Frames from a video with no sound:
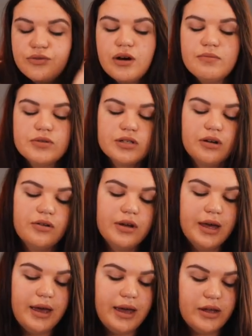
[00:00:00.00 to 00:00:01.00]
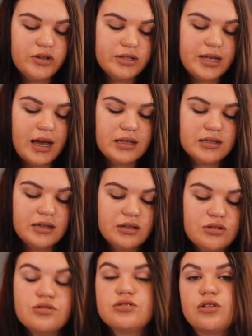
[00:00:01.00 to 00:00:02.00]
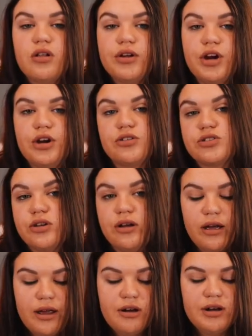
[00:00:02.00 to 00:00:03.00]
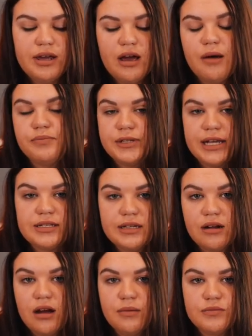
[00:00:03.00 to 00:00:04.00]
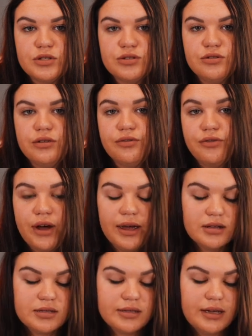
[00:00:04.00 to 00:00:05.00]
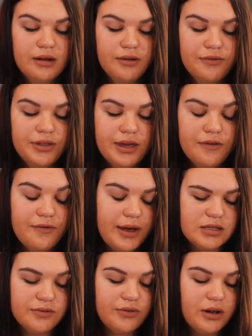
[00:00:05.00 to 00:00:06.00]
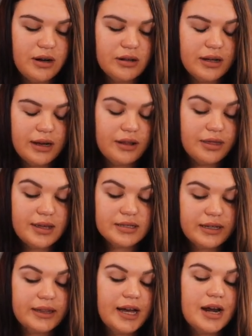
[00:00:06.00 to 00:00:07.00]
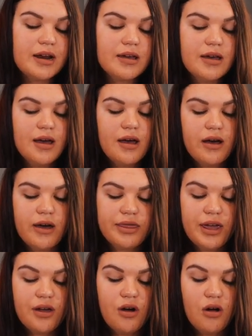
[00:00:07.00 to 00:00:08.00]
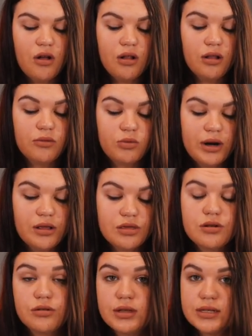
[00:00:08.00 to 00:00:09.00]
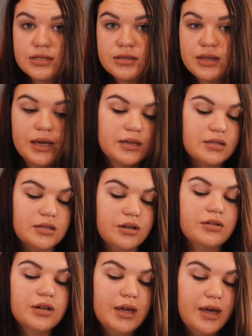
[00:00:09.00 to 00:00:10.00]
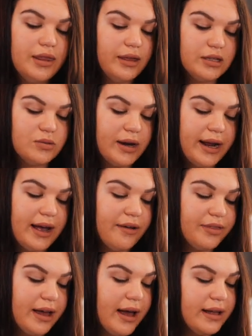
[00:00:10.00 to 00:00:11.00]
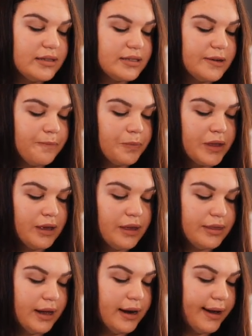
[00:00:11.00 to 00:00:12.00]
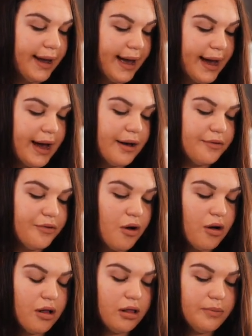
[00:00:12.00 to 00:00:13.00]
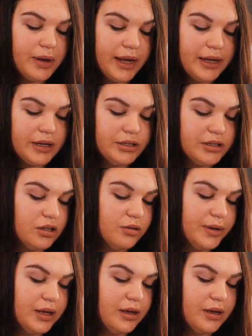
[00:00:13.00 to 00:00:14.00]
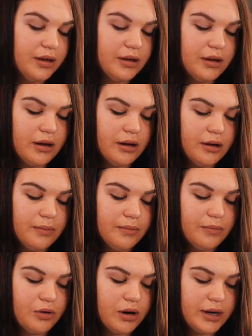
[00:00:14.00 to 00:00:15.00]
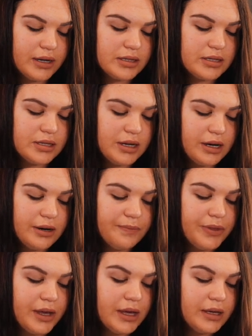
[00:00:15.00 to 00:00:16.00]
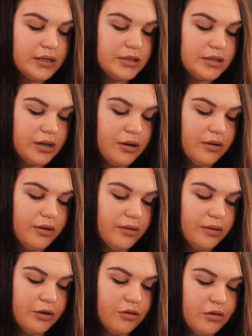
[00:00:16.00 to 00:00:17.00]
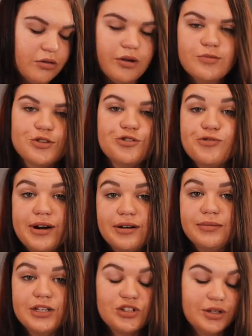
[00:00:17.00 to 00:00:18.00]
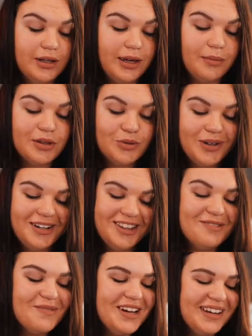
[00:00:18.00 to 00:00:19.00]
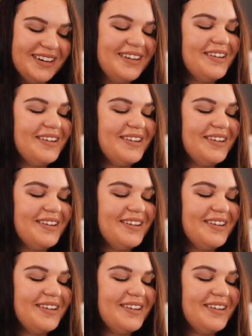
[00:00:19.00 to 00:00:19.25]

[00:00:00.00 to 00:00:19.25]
from. So it just has an installer here. So any updates that comes to the files that of the effects of Final Cut and things like that, they all run through this thing. So that's what I have that. Then I have all my Adobe products here. So Google Chrome's just randomly chilling between them.